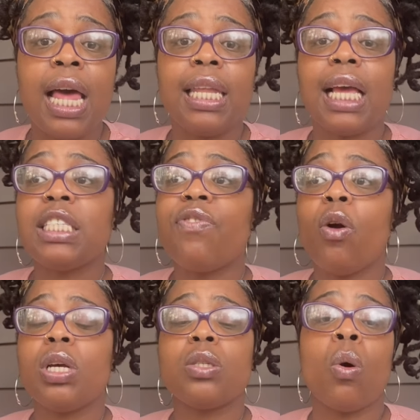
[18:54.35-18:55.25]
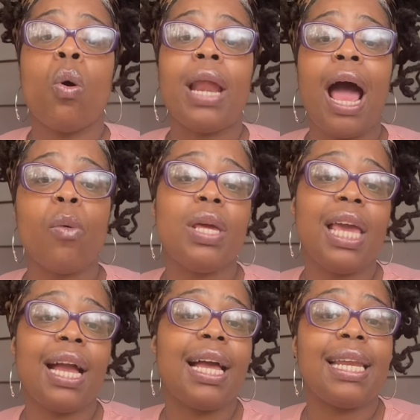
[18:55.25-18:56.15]
Let's focus on how we
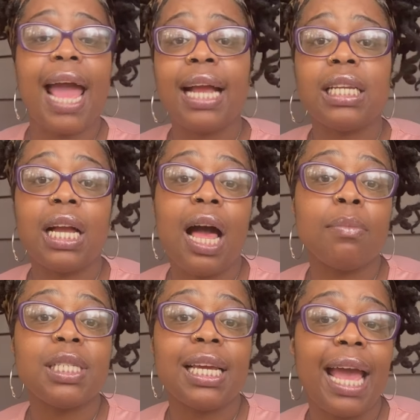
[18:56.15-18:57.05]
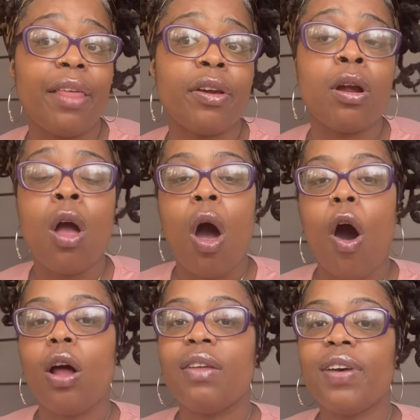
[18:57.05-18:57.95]
can connect and come together.
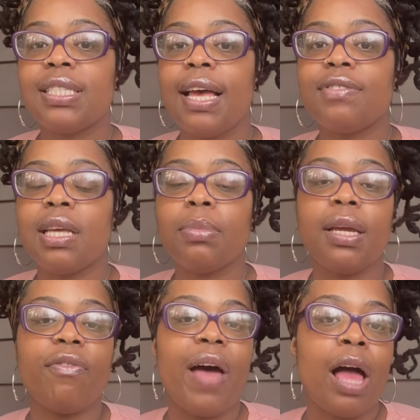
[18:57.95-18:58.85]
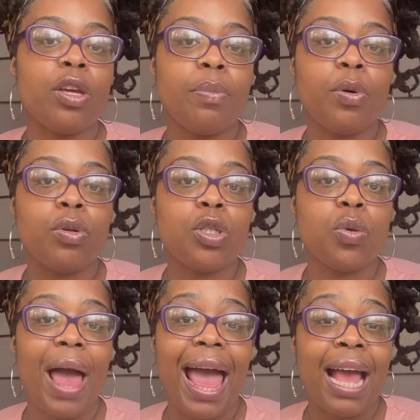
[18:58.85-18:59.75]
All of us have something valuable
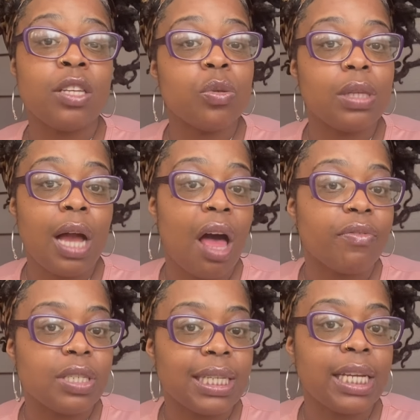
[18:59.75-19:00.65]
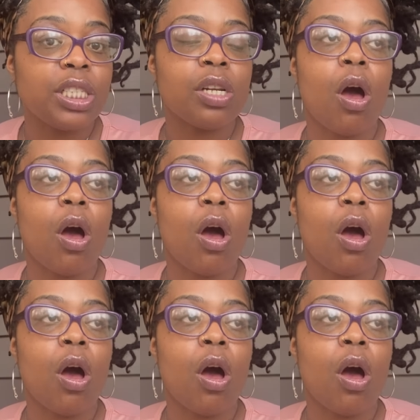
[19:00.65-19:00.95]
to add to the conversation.